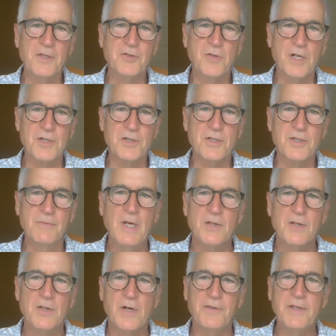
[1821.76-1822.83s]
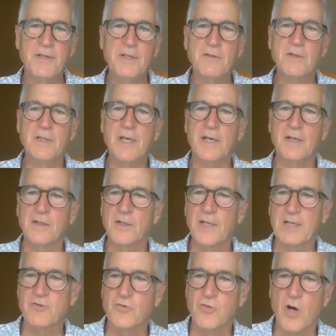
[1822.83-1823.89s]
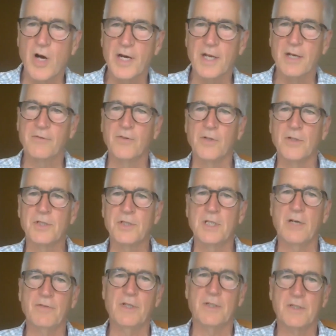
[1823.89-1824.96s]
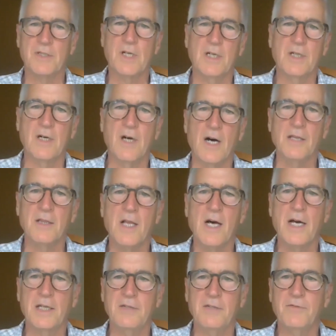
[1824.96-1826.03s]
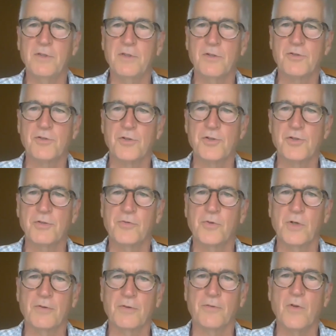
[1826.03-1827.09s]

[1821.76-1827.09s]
Trust. So I think you can get an electronic version of it online if you go searching for it.